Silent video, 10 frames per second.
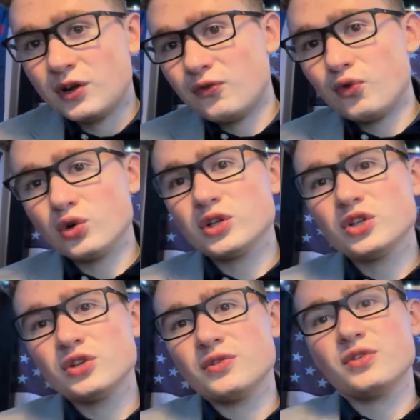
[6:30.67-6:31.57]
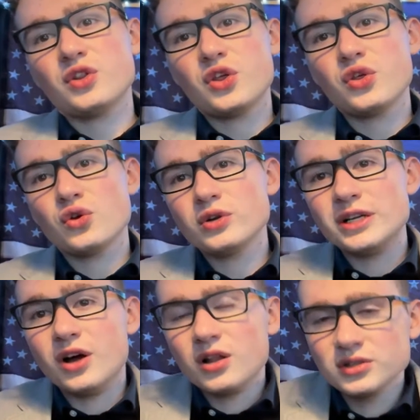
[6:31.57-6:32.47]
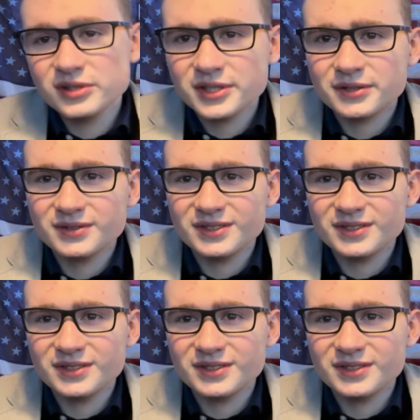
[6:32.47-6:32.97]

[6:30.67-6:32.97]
At $430,